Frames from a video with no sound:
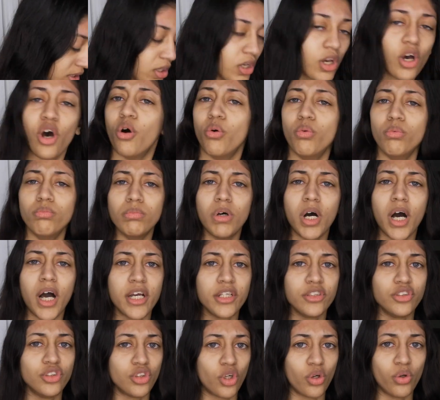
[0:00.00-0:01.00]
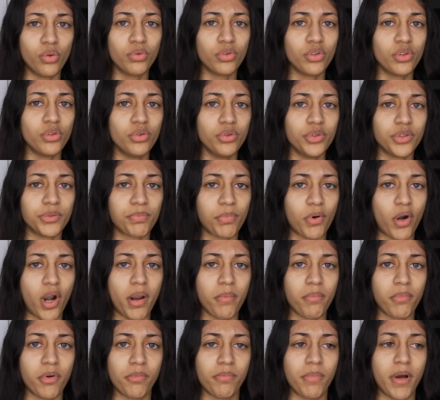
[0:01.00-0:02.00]
Oh, I don't use
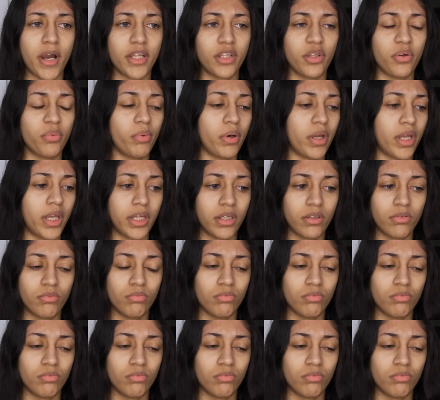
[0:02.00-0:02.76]
primer, by the way.